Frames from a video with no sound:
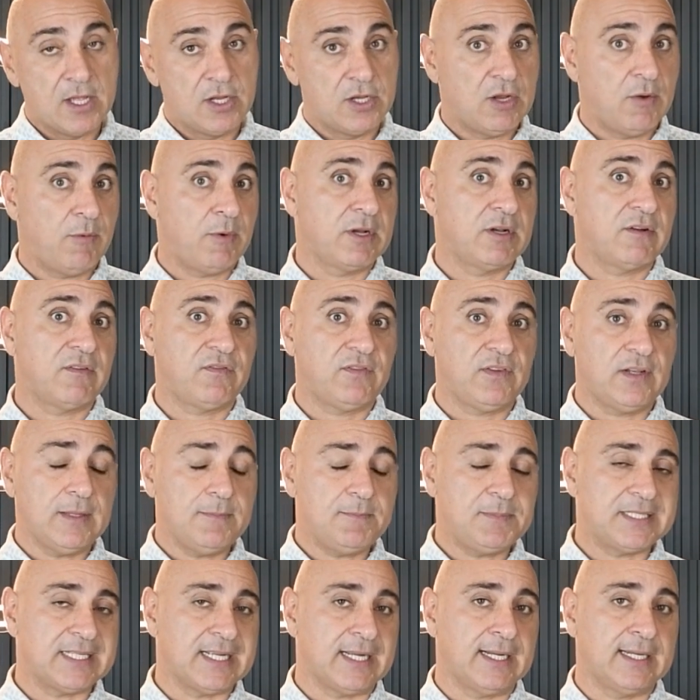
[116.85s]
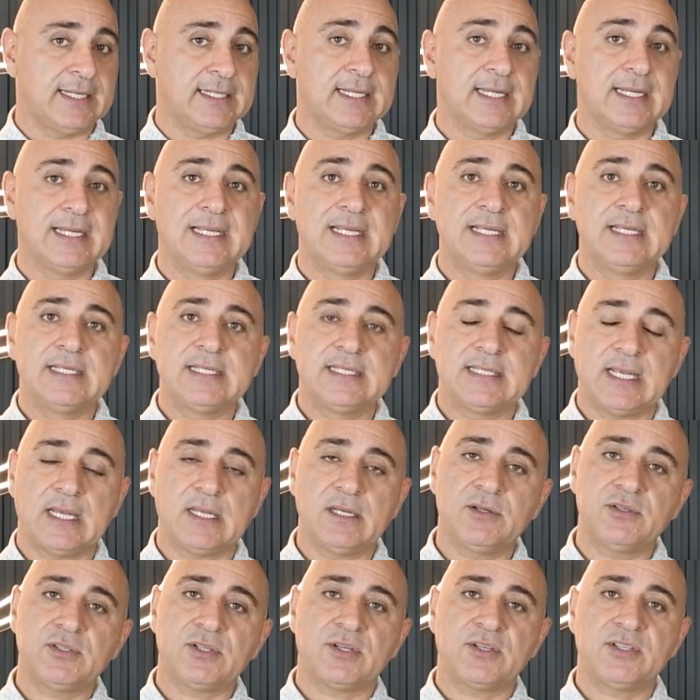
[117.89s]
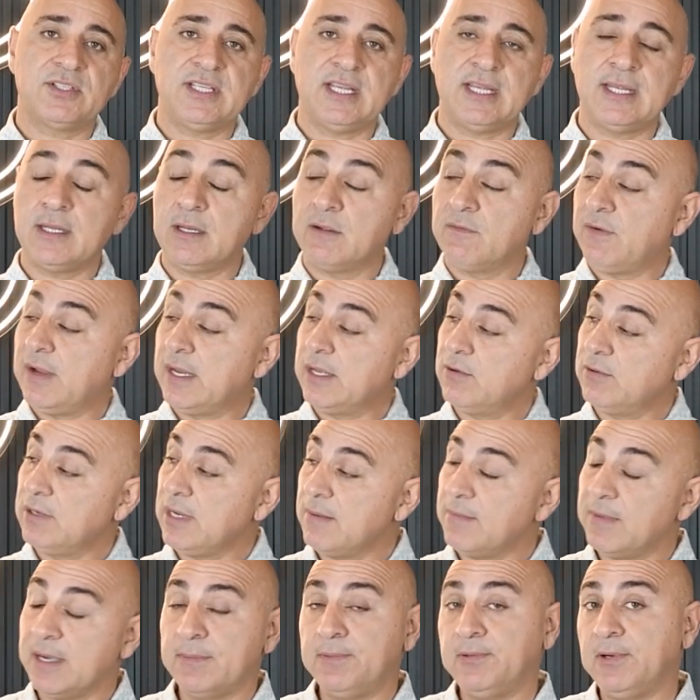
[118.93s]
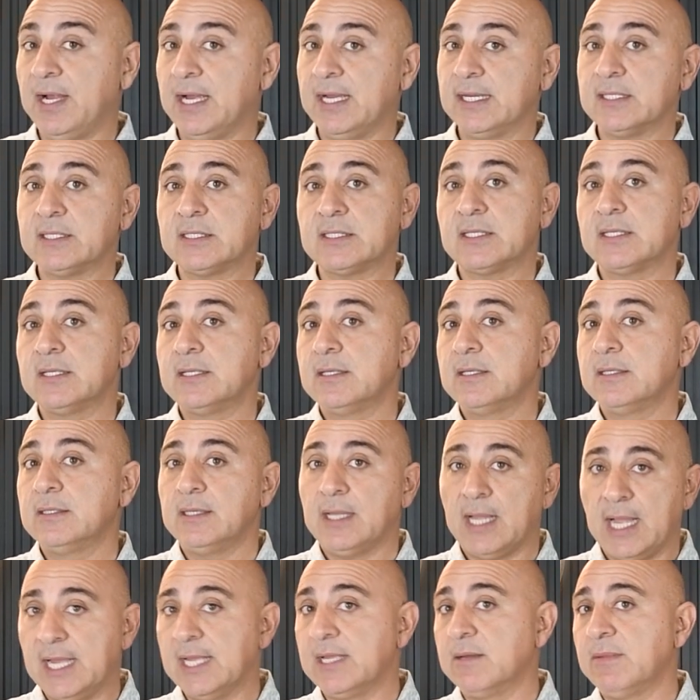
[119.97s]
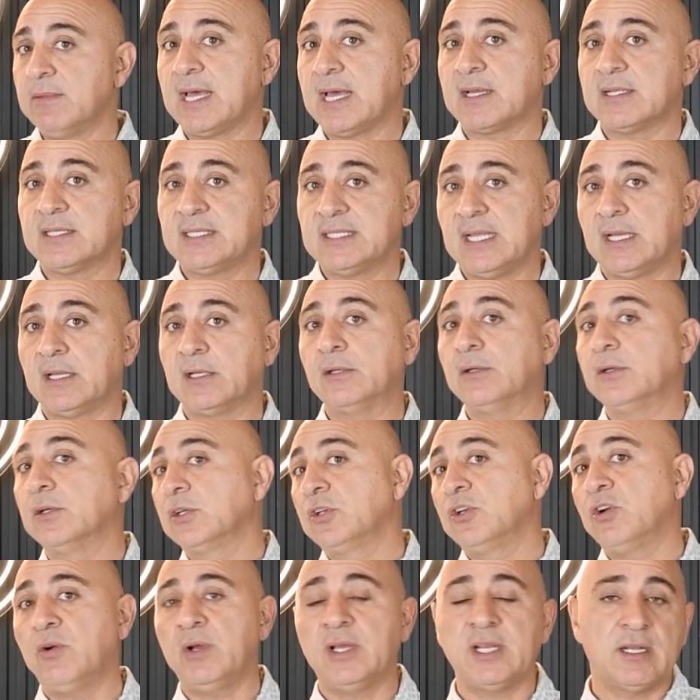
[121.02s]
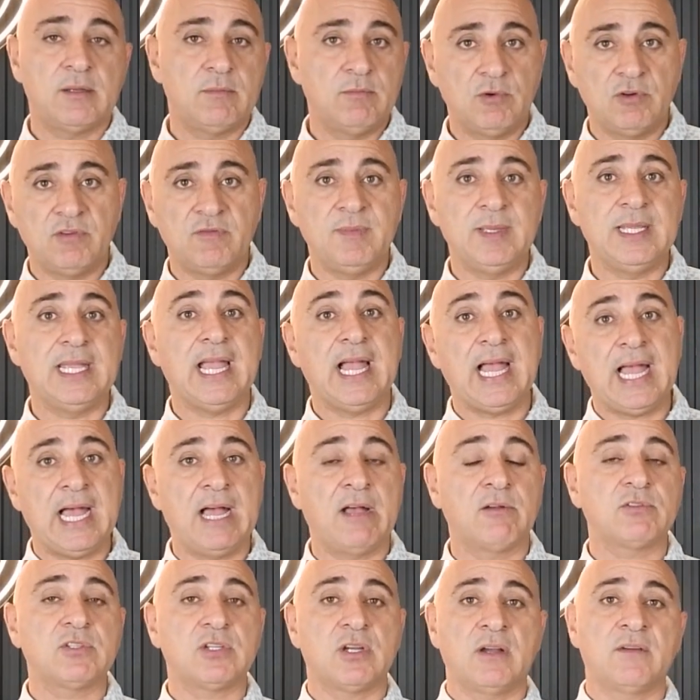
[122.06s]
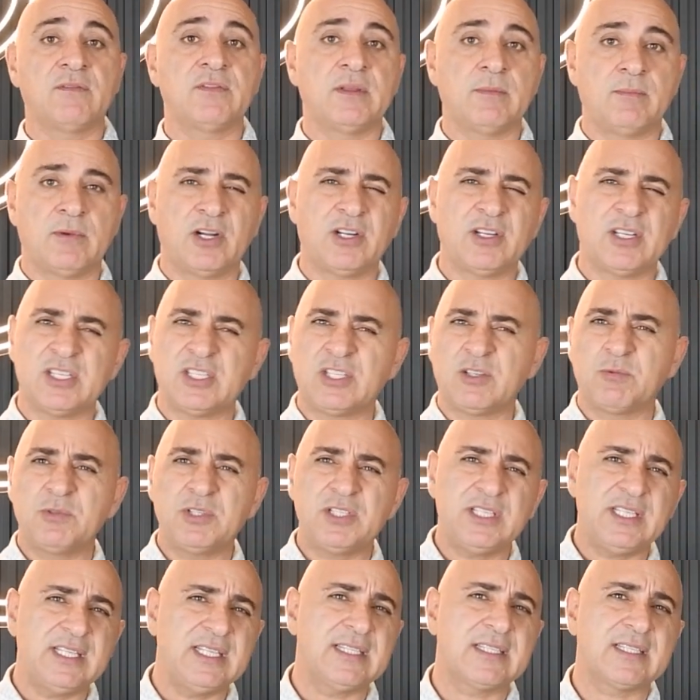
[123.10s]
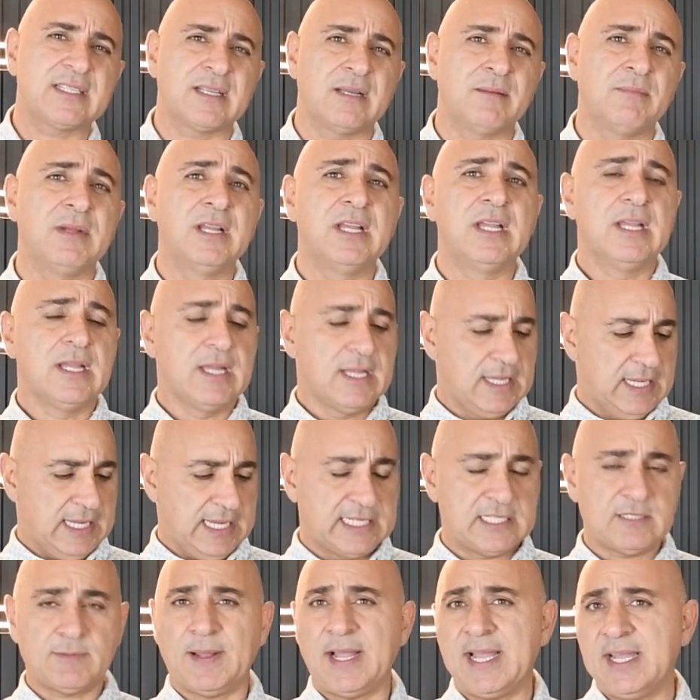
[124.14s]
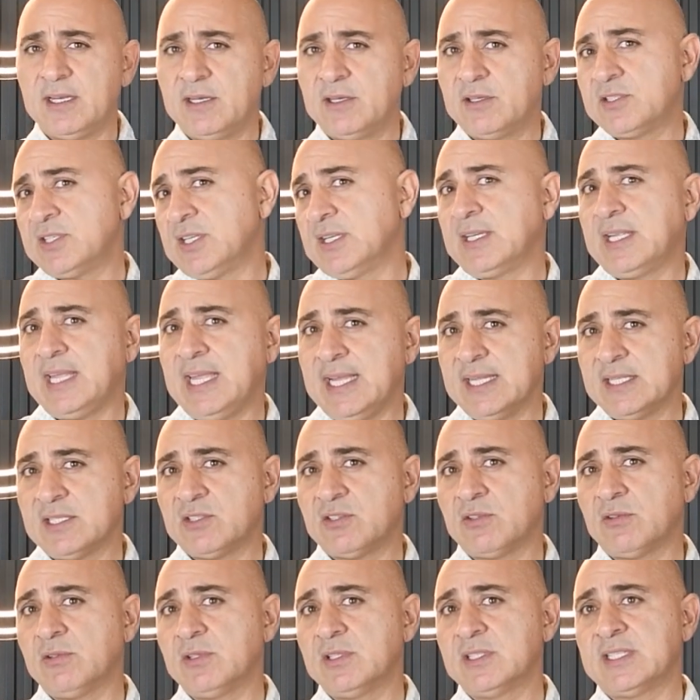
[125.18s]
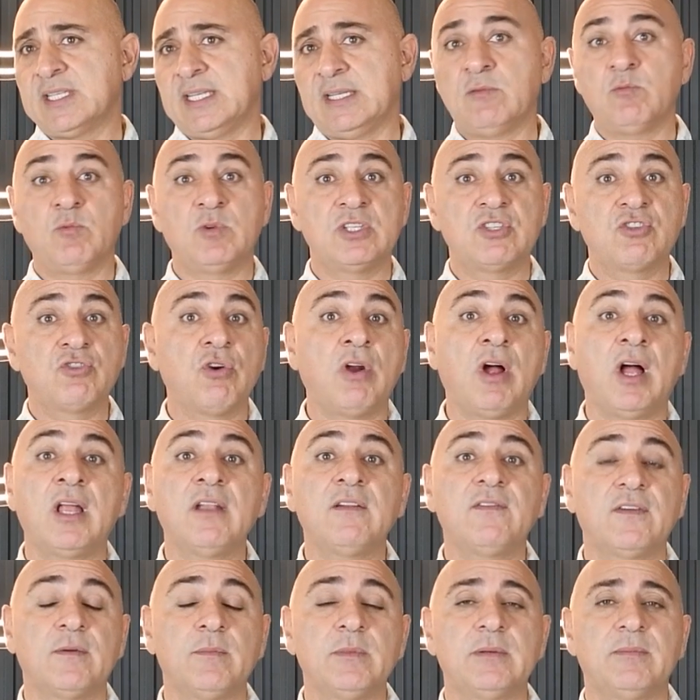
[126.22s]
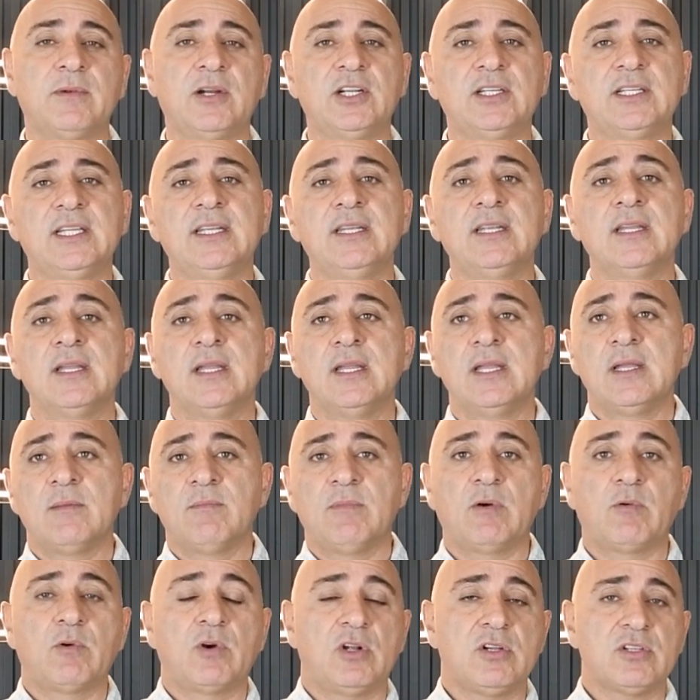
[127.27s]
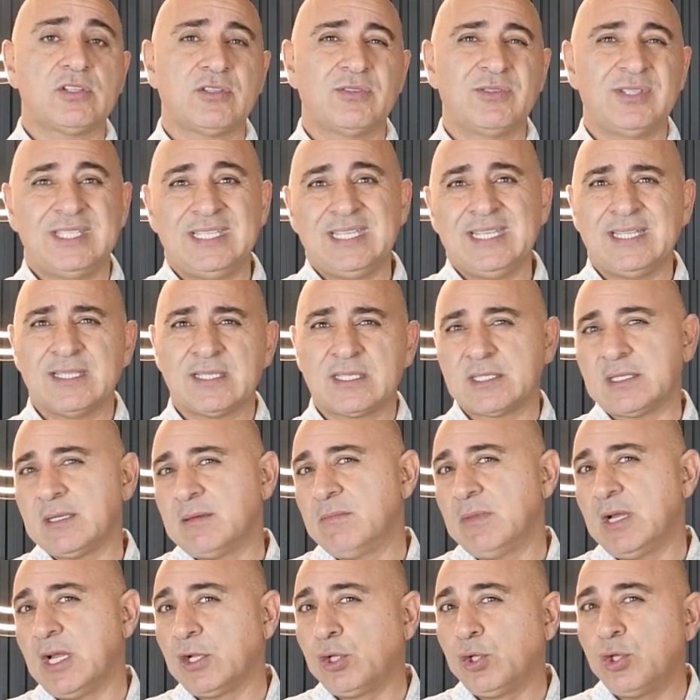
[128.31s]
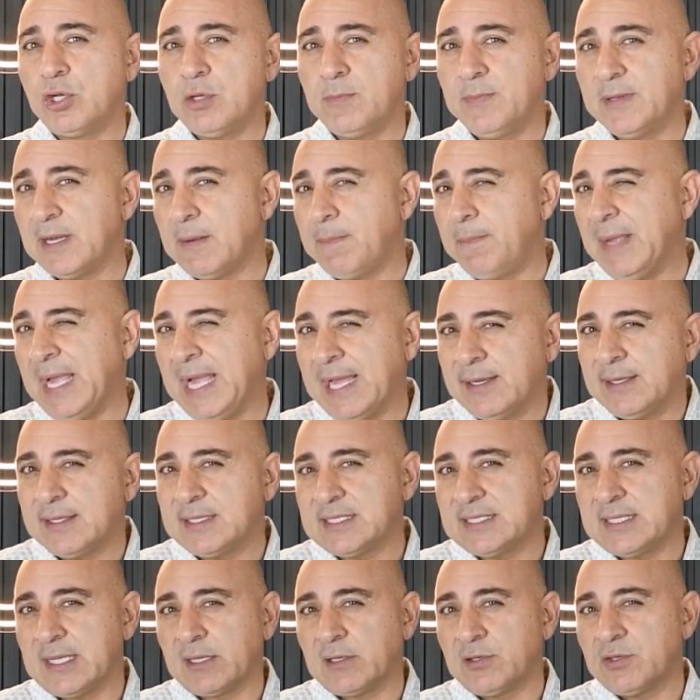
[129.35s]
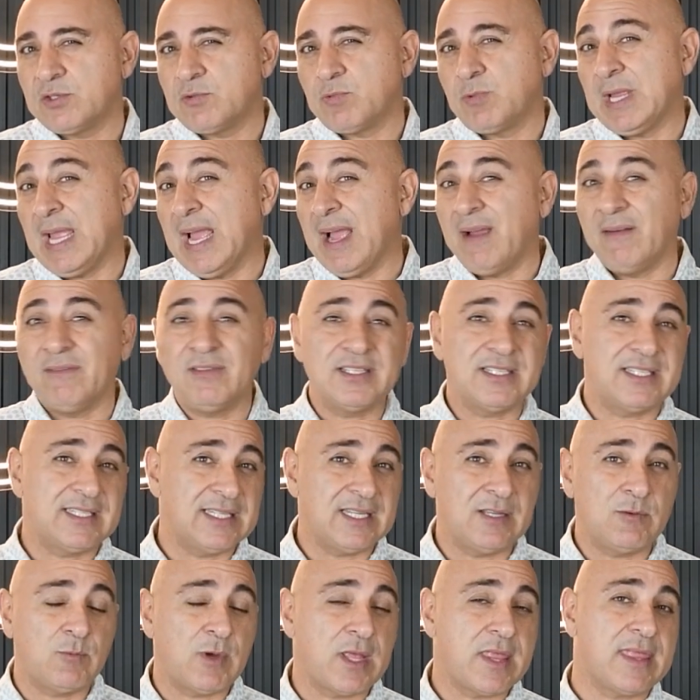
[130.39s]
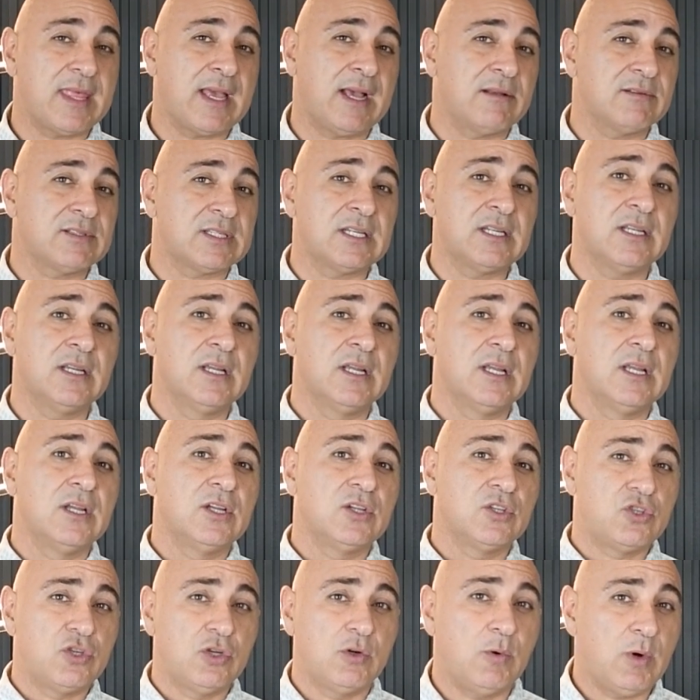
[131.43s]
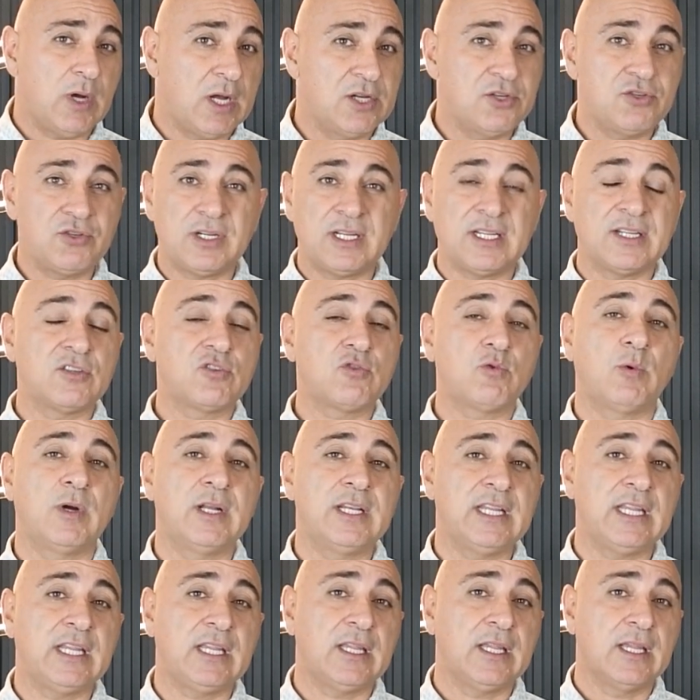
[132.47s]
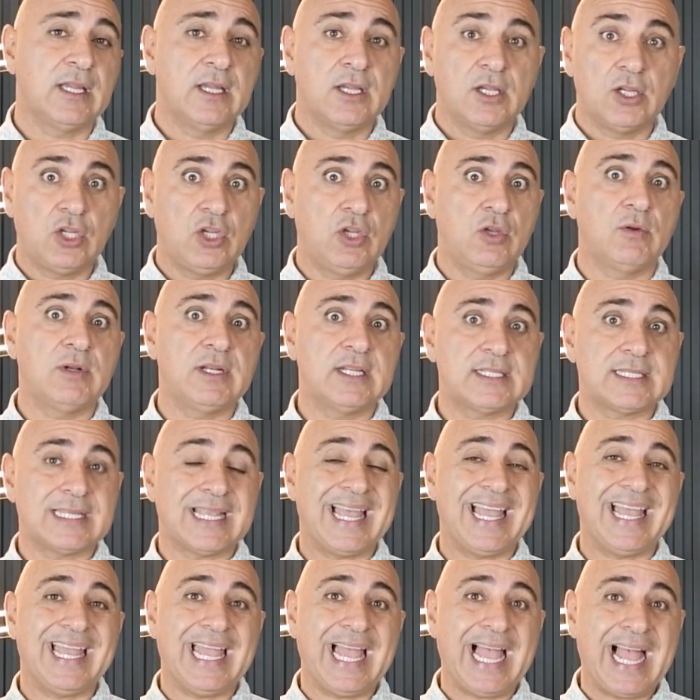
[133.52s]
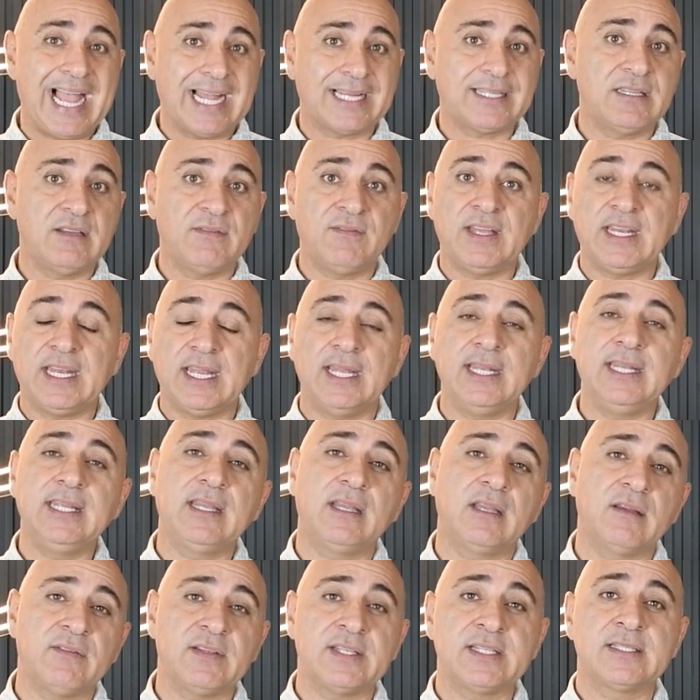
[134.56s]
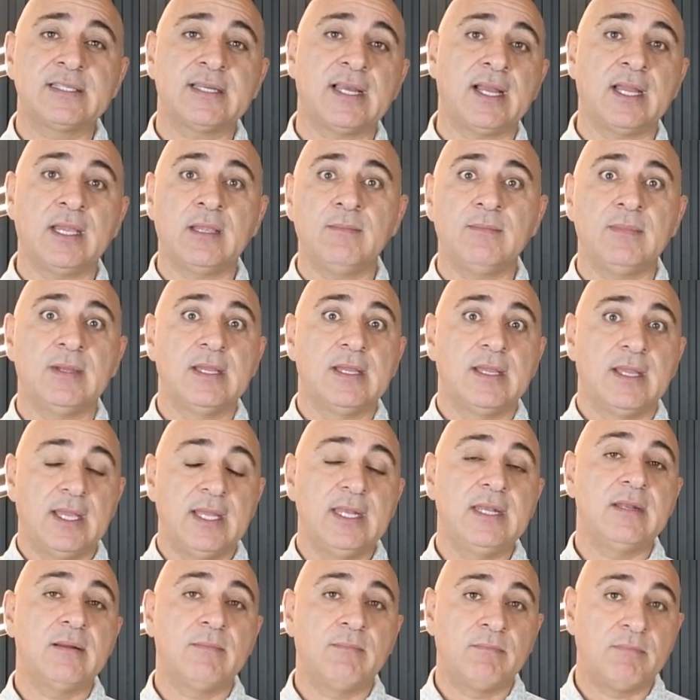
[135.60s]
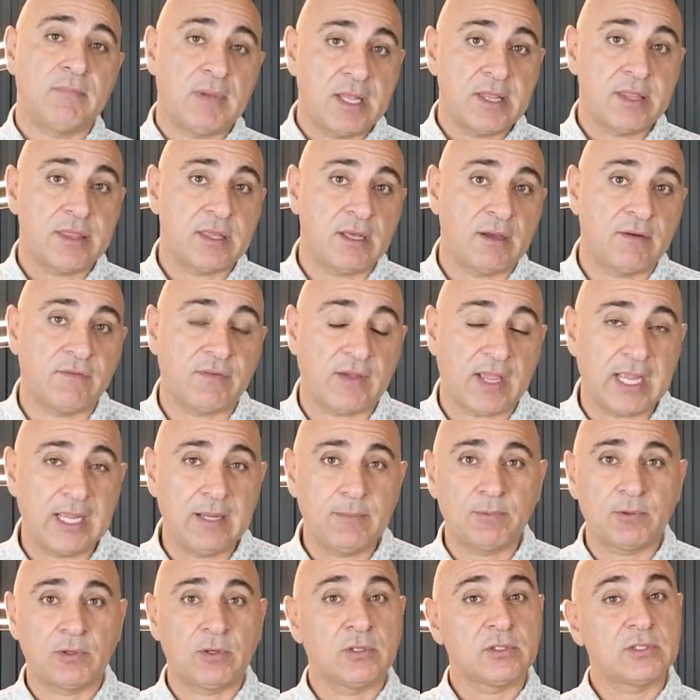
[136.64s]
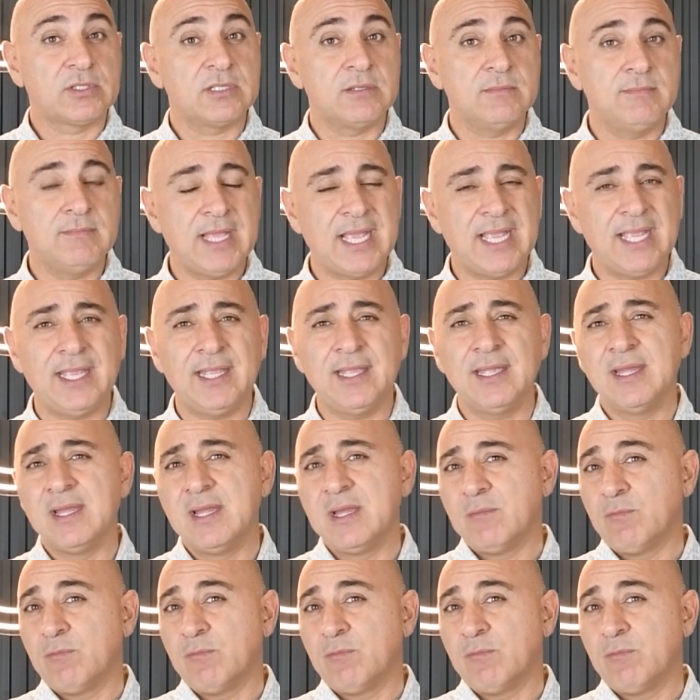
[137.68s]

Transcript: Now on the flip side, sellers are saying, if I don't get my price, I am a seller. Go ahead and move me out of the market. So we're seeing some expired and canceled and withdrawn from the market, but we're also seeing a little bit of panic sellers. We haven't seen 1,220 units active at any given time in the month of April to May.